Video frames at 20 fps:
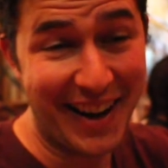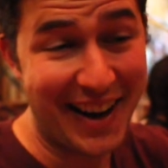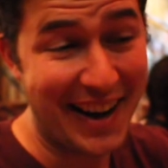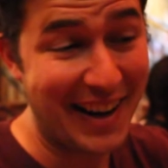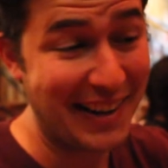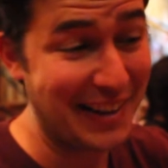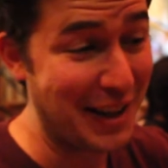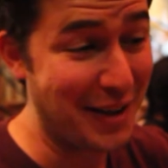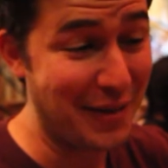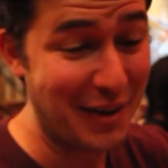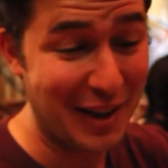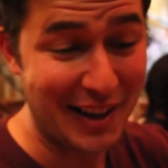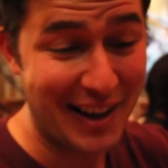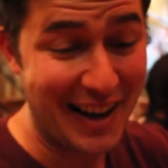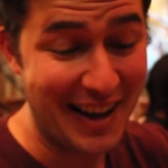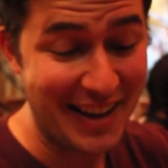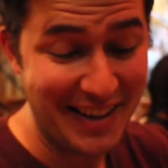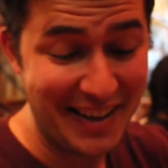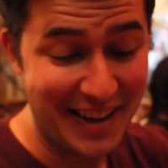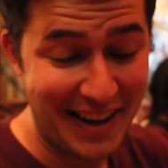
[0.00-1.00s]
I love it a
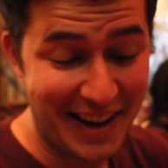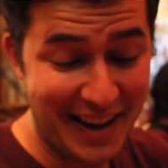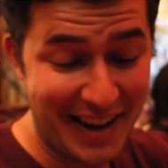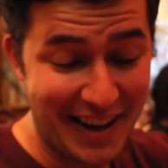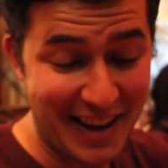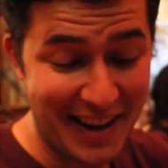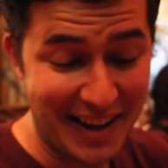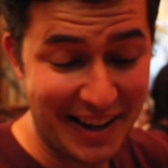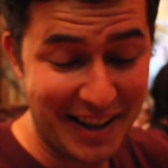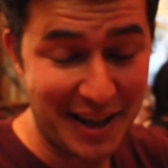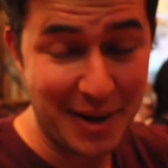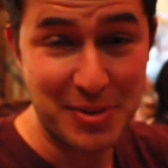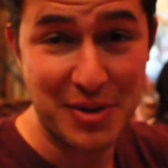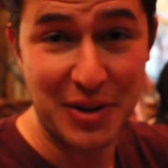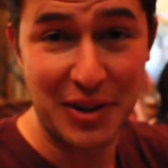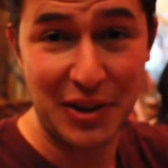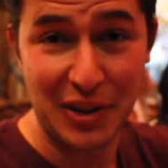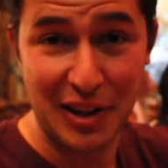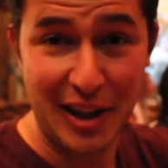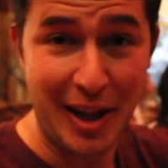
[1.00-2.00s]
lot. It comes
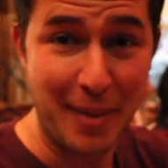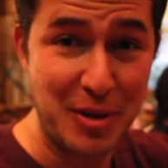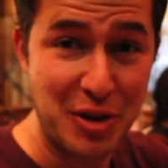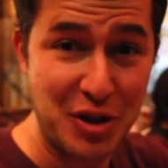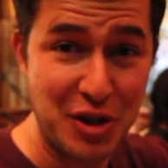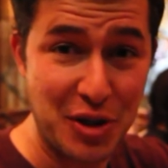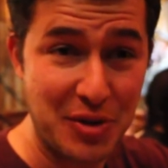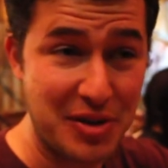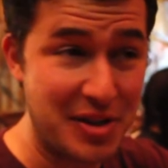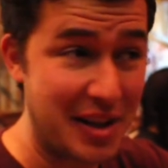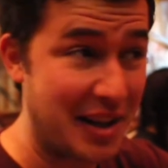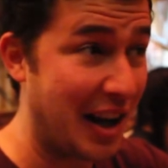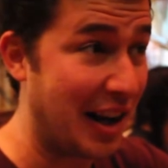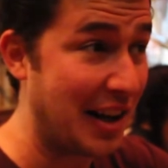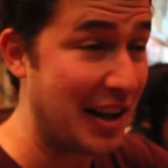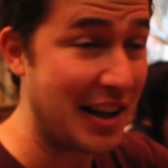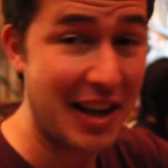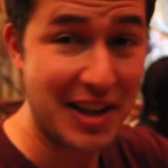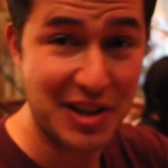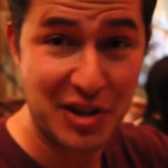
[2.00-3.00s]
with a little lemon juice and
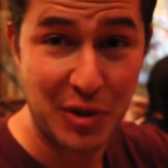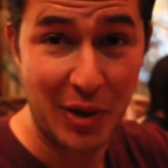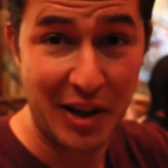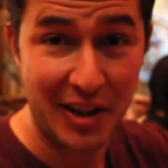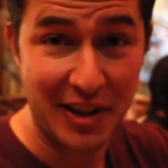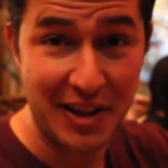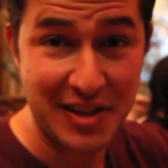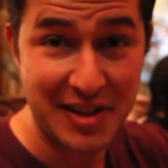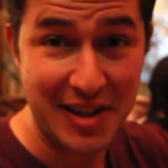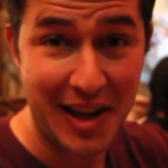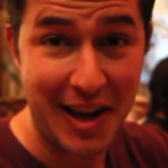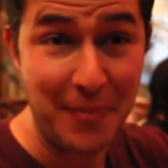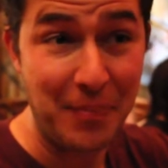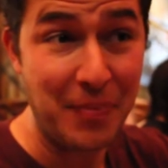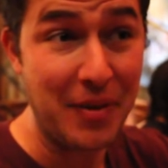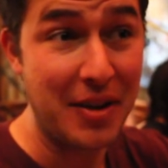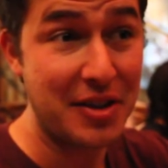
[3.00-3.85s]
honey, as Noelia said.